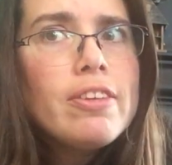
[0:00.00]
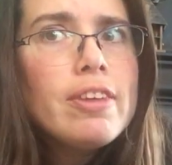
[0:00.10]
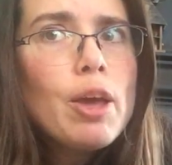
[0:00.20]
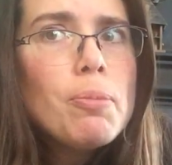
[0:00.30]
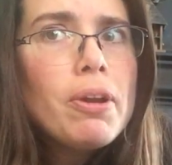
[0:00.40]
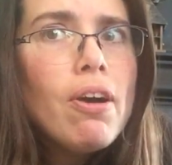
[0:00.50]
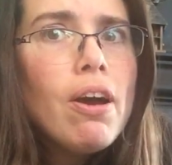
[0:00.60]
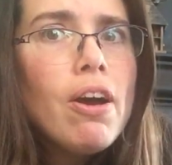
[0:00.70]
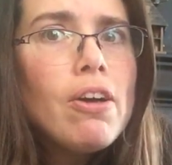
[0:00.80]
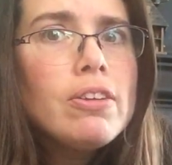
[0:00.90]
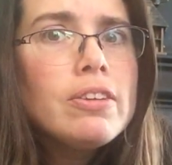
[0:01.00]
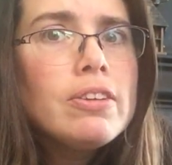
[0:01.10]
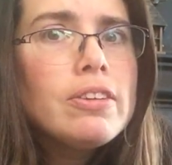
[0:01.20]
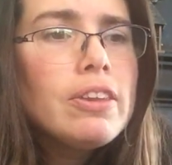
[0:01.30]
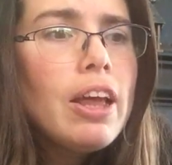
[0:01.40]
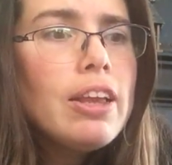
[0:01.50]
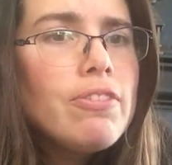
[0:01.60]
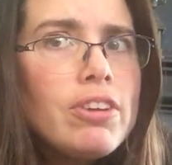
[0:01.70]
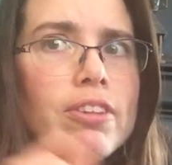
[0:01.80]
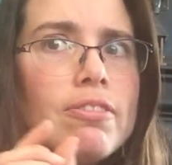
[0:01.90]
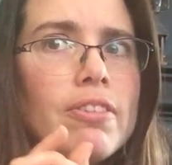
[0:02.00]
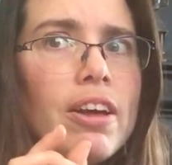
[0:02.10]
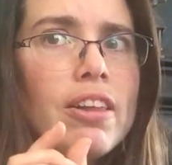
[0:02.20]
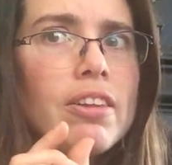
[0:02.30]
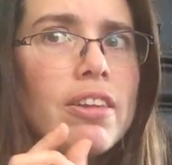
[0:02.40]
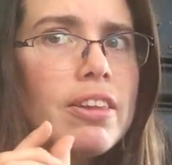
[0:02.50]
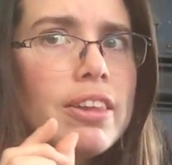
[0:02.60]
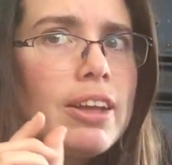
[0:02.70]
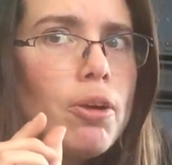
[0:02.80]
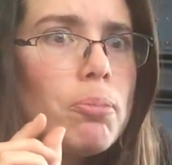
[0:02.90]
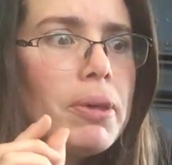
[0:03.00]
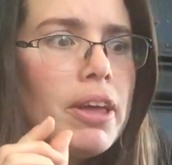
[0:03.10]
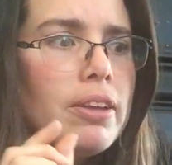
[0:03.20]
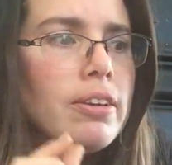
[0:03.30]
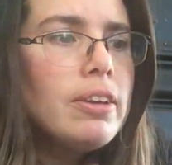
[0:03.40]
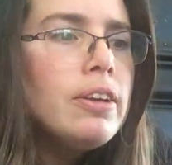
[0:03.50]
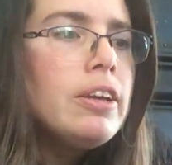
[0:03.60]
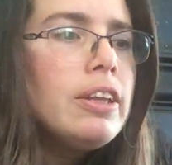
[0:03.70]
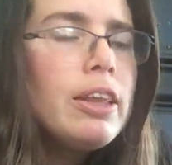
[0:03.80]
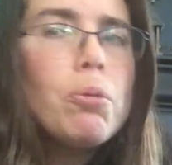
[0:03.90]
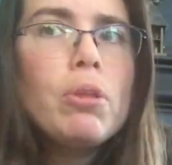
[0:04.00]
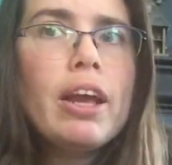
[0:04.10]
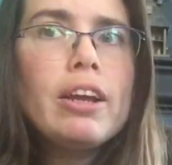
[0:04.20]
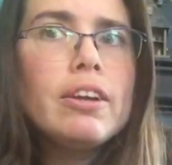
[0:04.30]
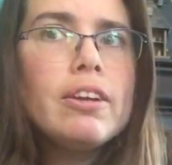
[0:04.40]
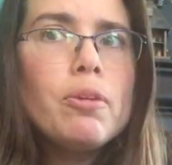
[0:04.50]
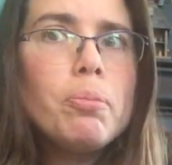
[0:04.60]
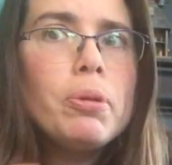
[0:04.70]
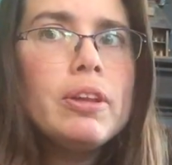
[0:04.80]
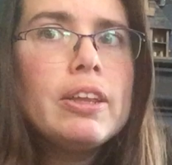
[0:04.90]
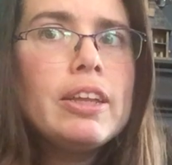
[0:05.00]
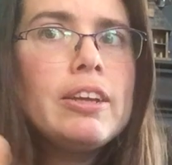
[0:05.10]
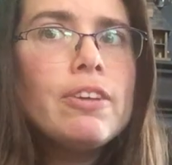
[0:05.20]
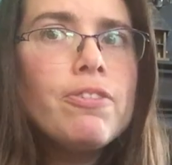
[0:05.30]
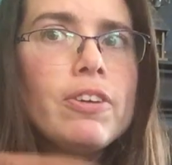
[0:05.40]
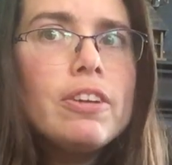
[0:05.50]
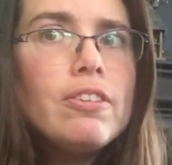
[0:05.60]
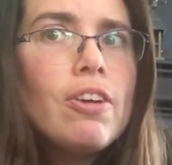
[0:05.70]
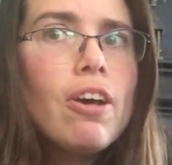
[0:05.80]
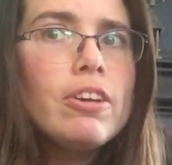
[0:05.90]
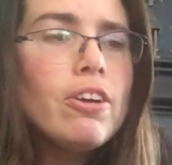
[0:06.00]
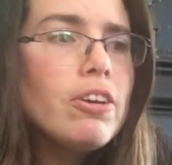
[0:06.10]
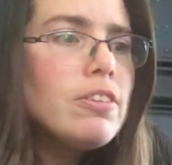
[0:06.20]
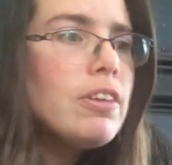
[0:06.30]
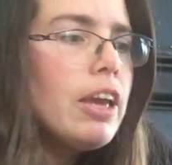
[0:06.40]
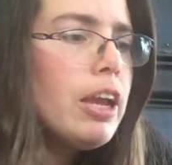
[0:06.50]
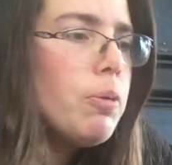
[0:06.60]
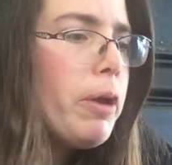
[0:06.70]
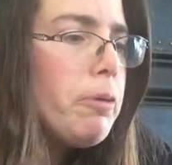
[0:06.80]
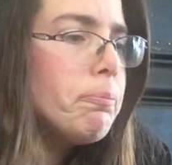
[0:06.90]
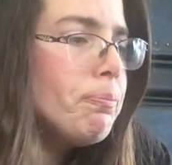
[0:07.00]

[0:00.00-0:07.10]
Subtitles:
the same at all. Not even a little bit. They were like completely different sock yarns. Anyway,